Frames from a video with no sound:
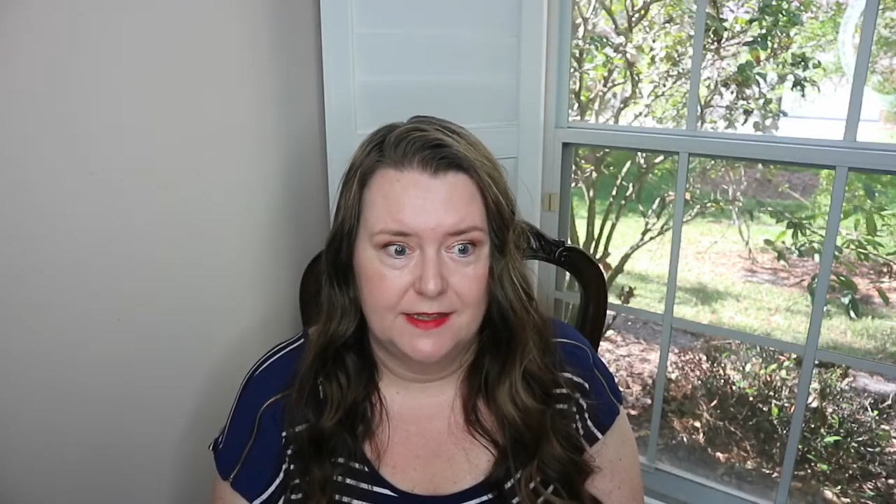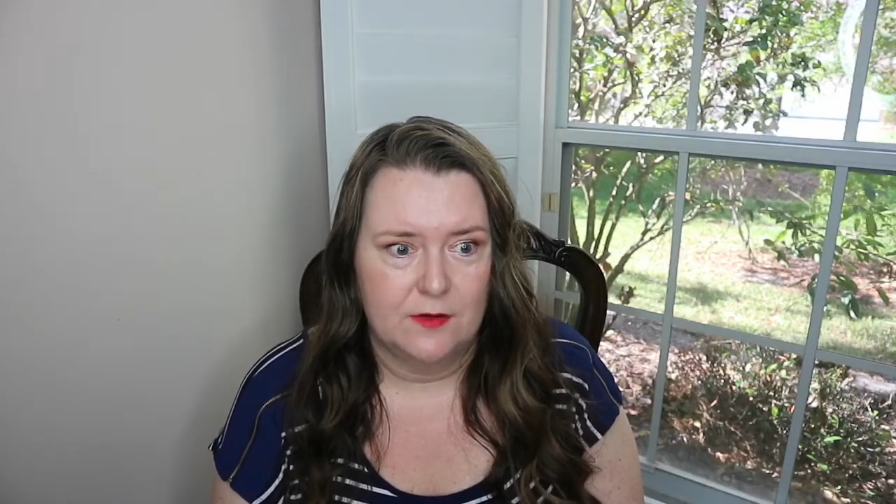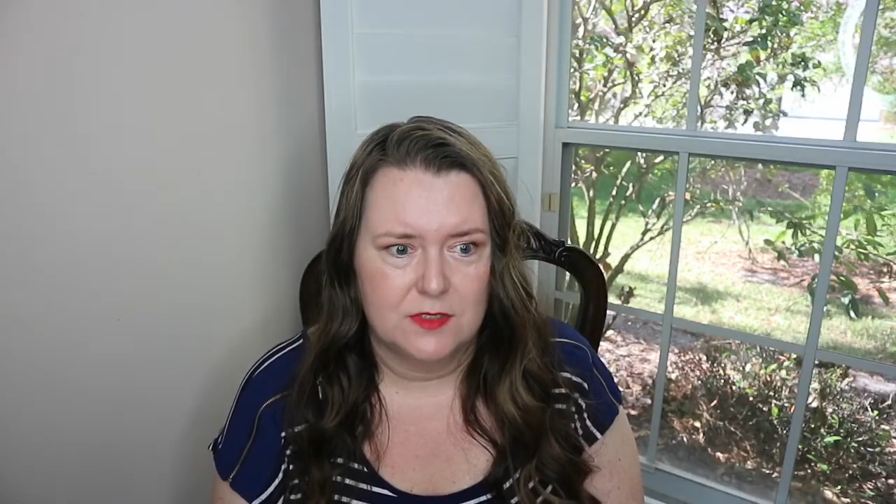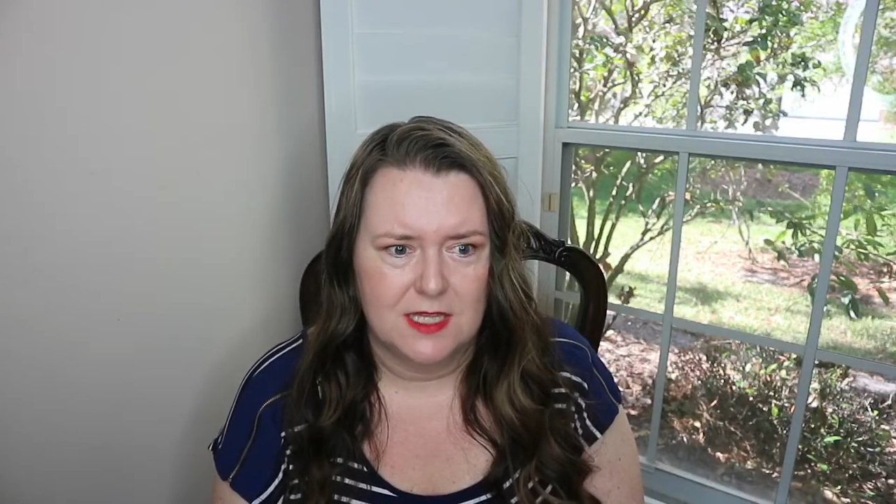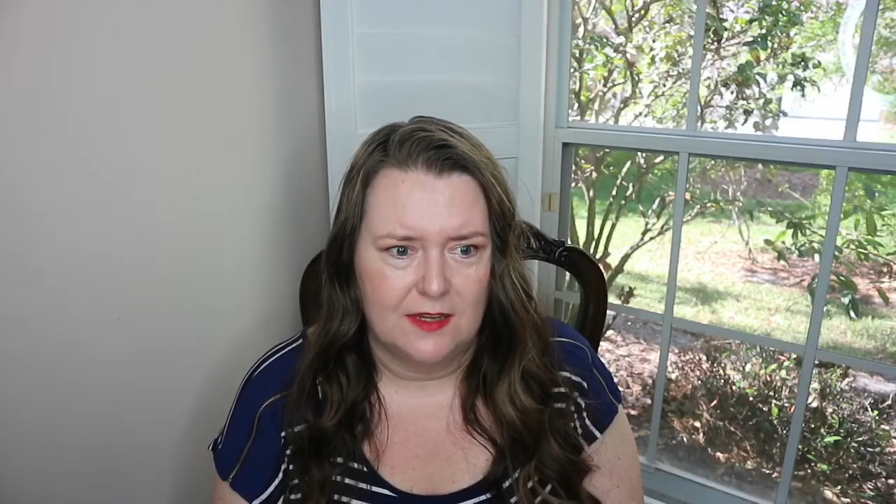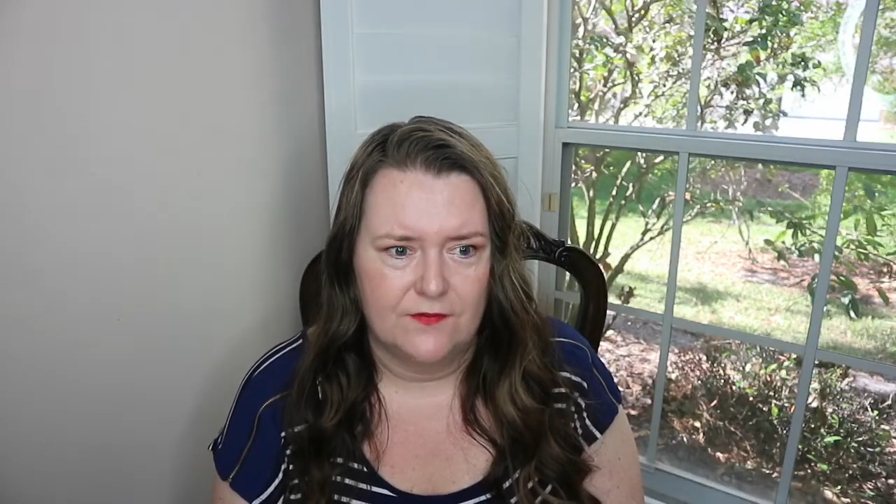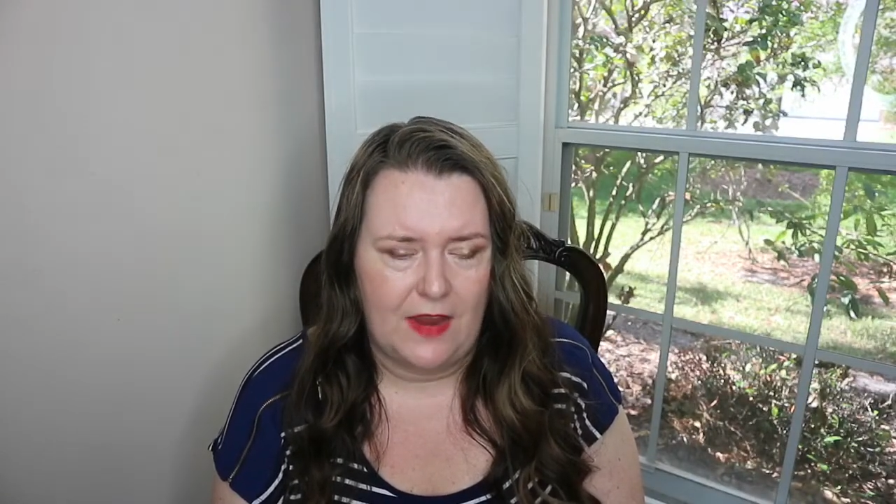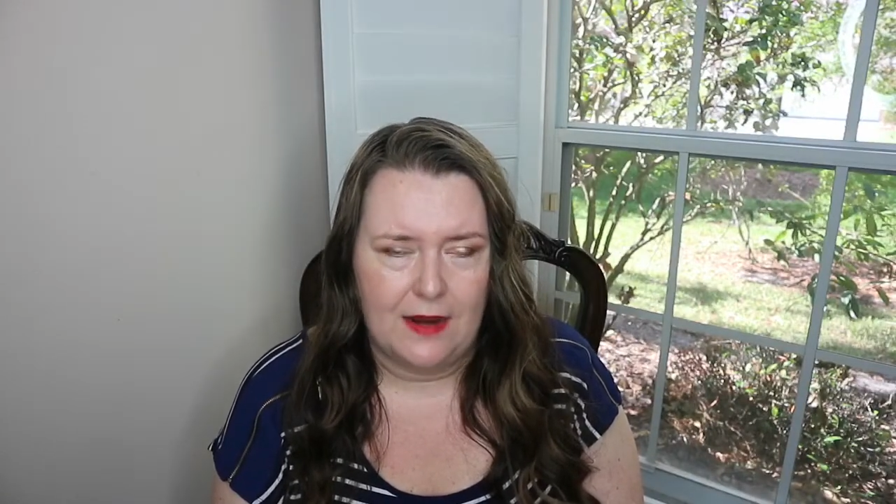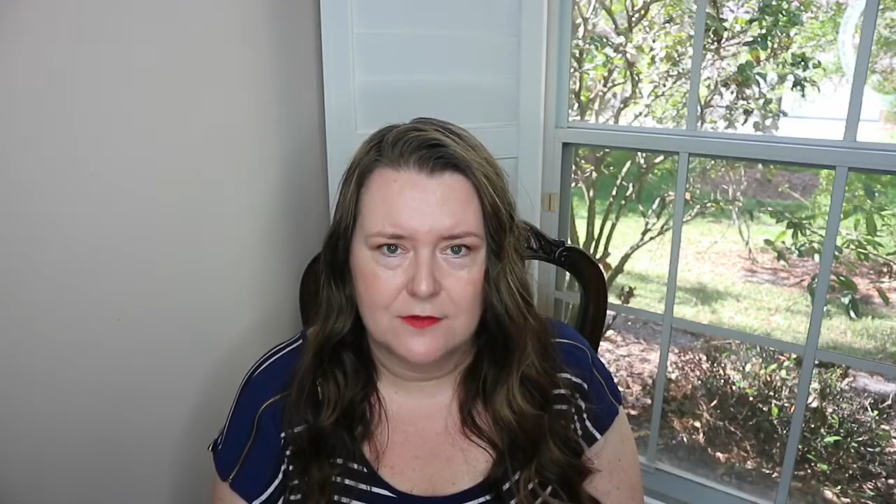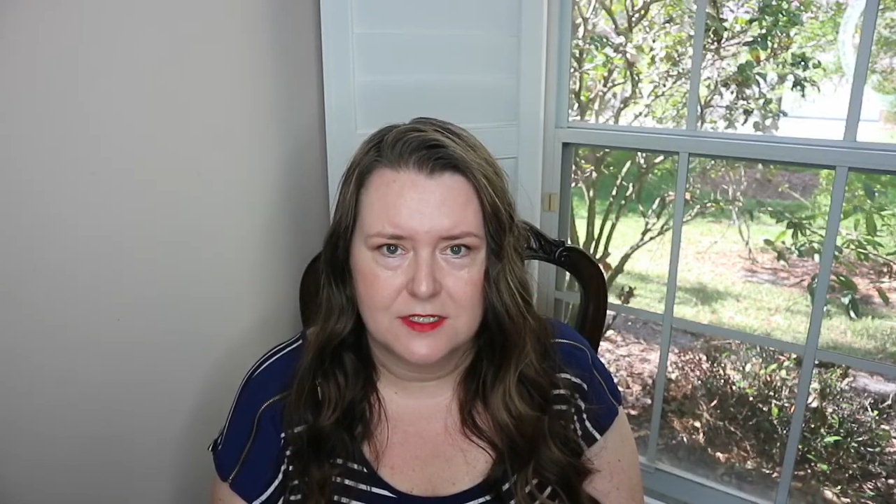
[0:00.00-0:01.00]
There was like
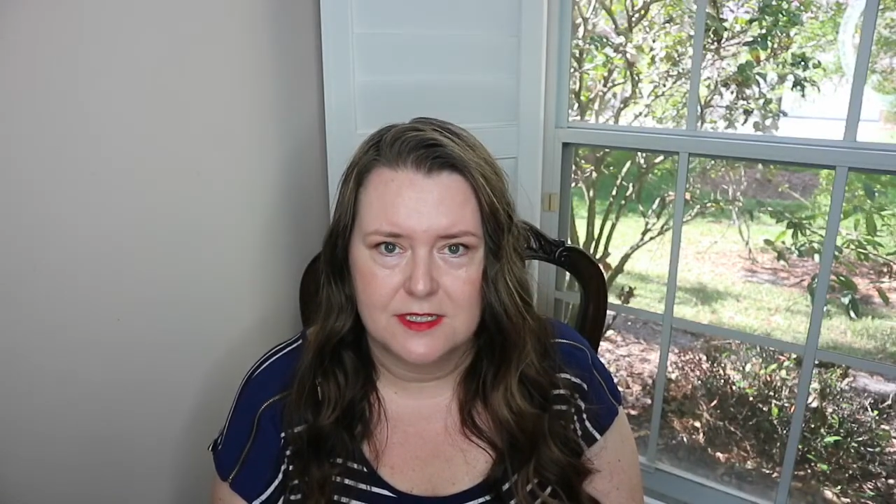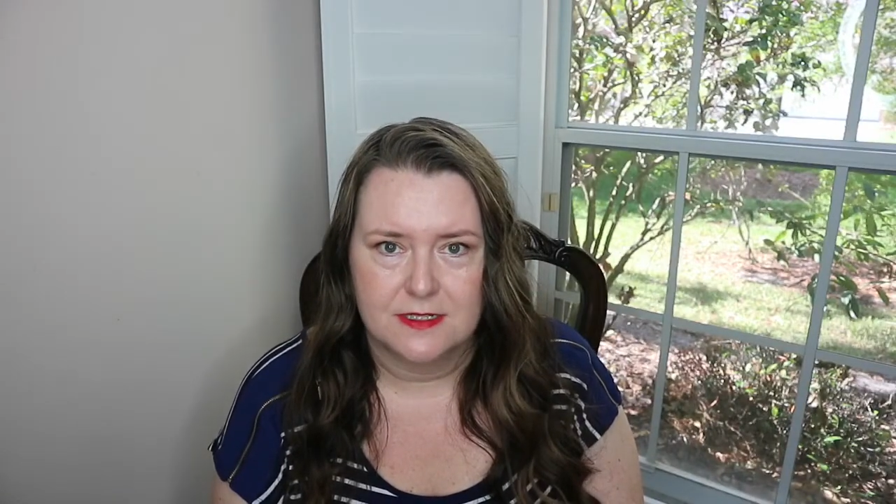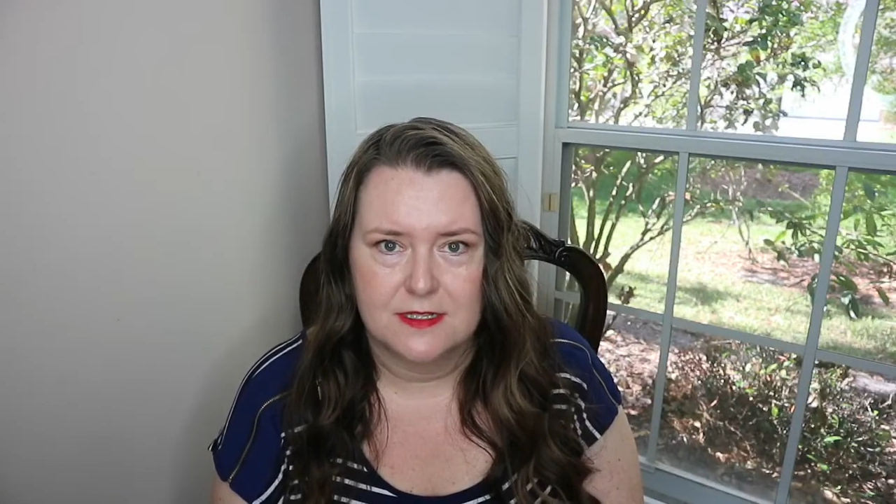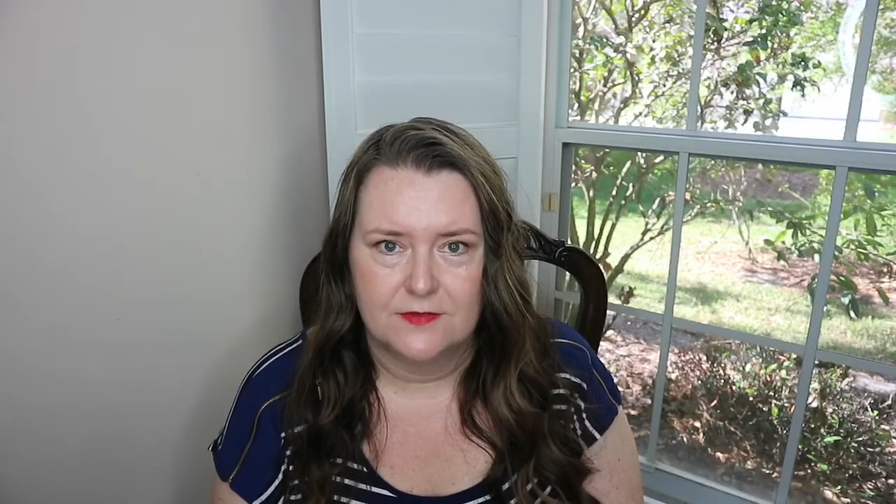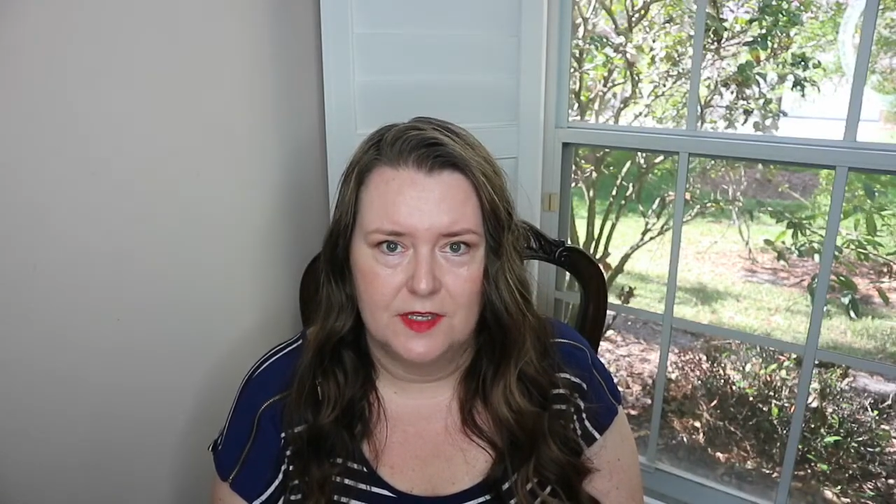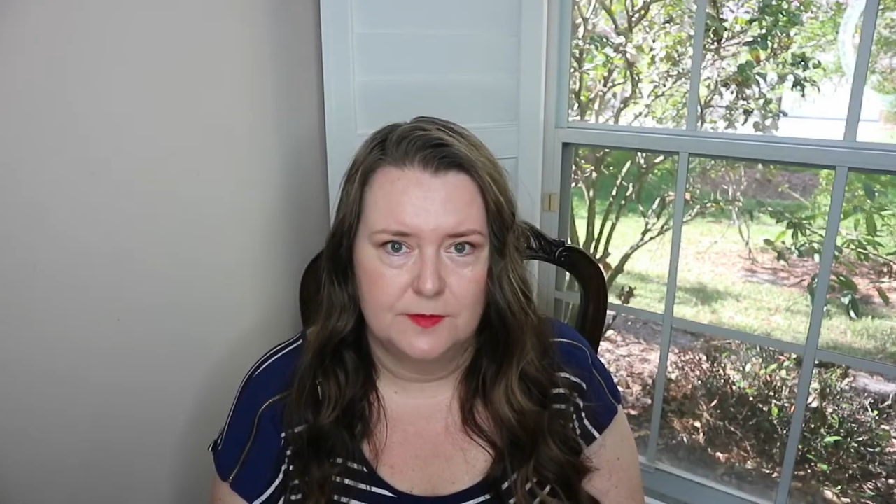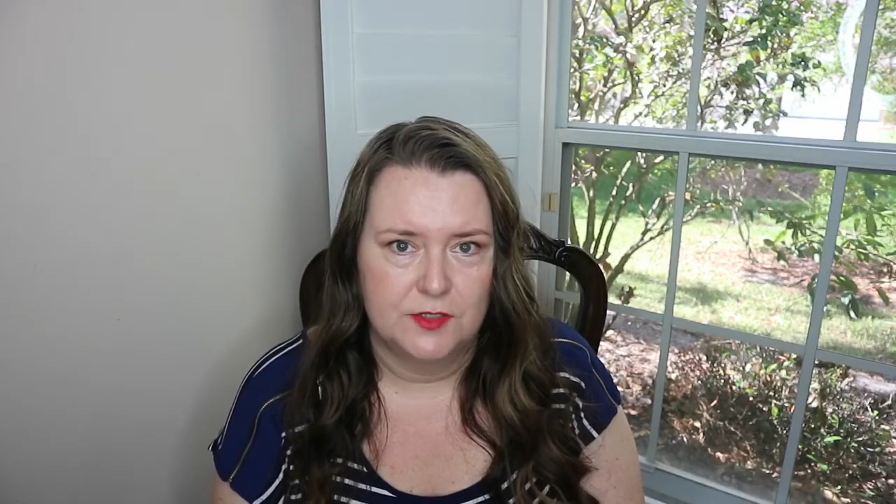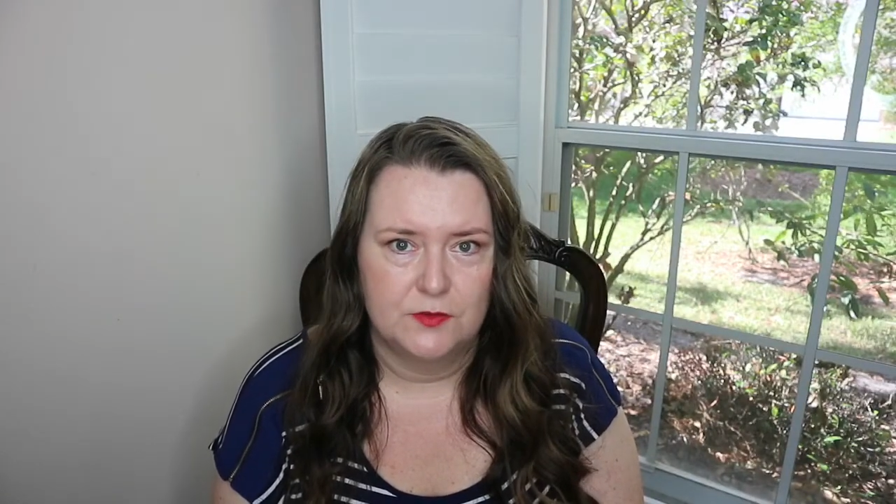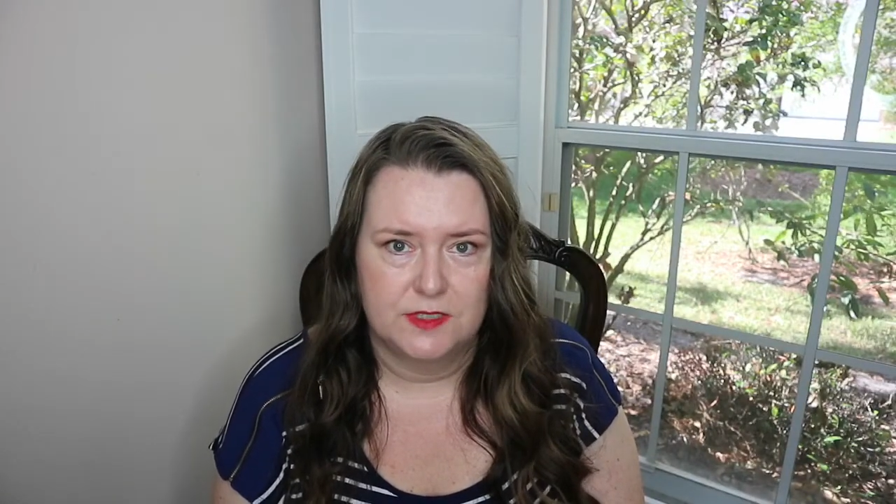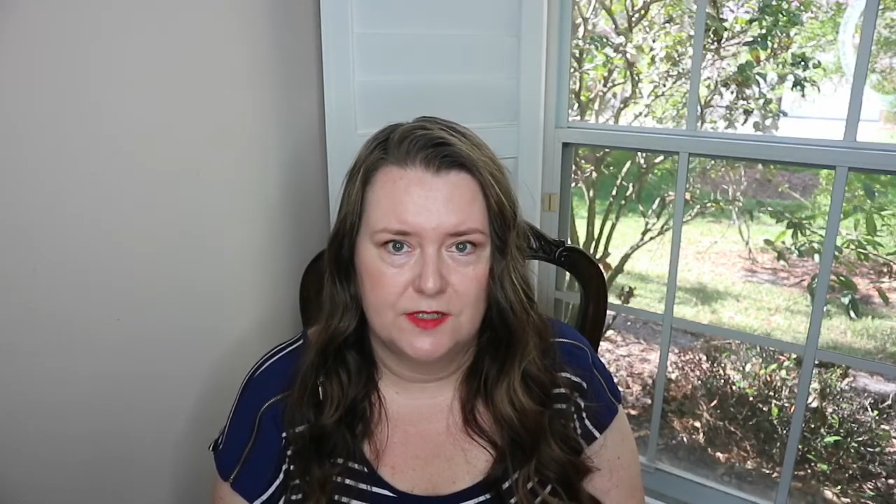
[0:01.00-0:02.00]
5 or 6 of them
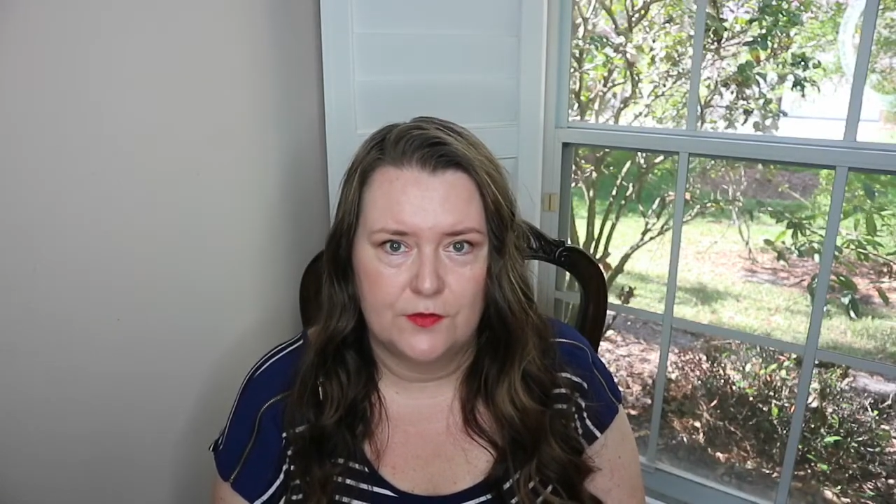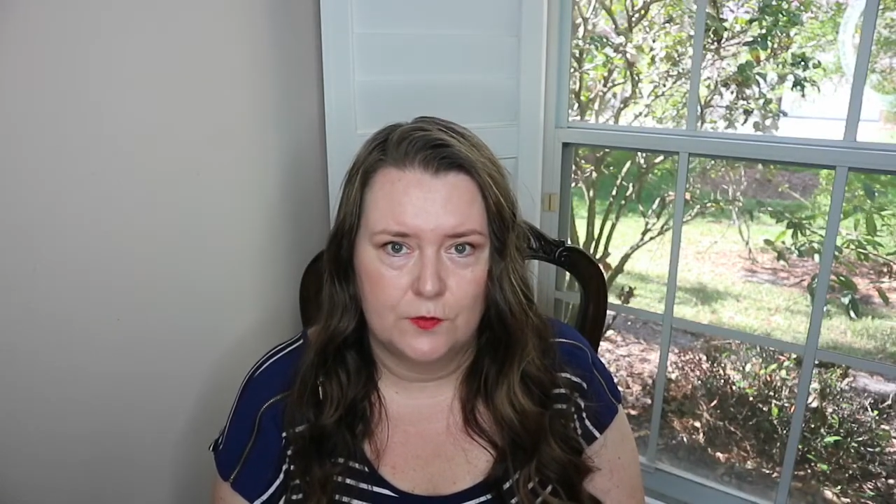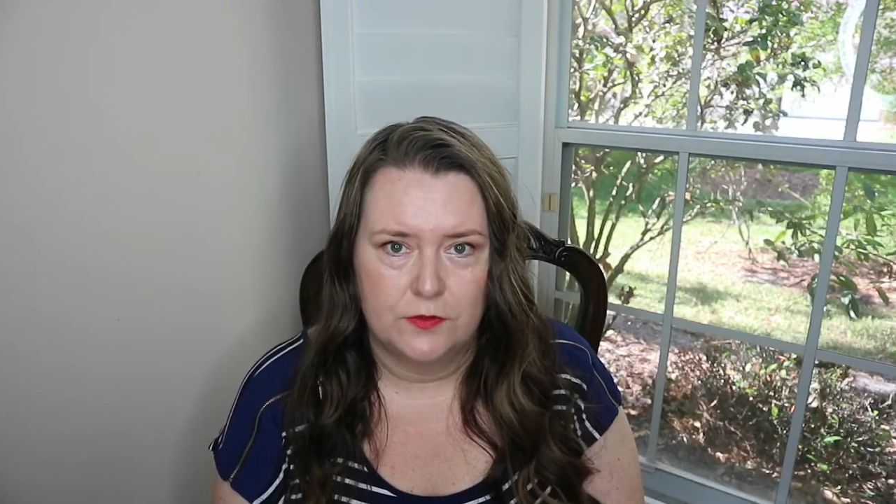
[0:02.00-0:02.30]
doing different